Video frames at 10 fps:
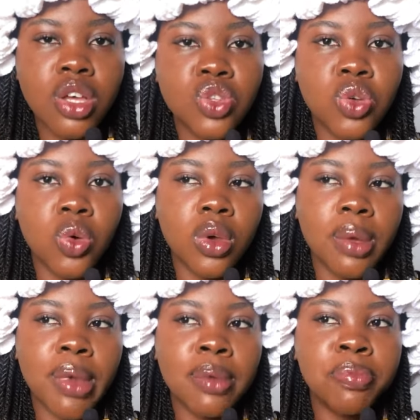So
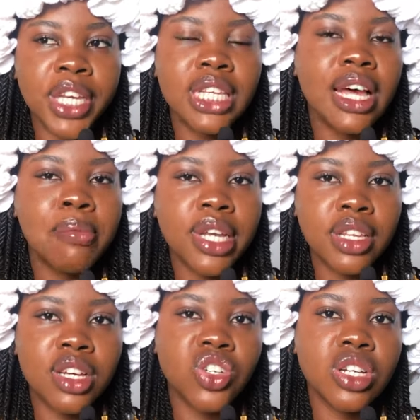it might be that
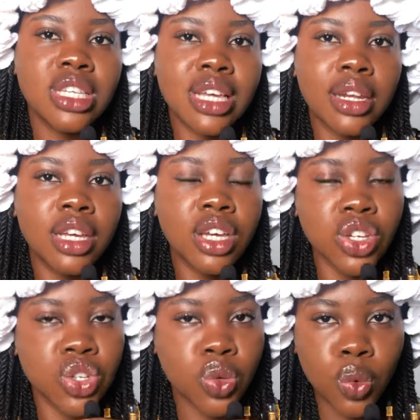medication is an
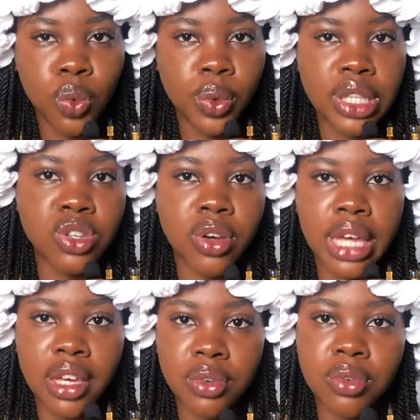issue with your
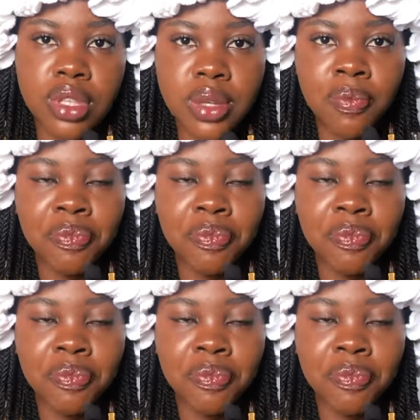hair growth.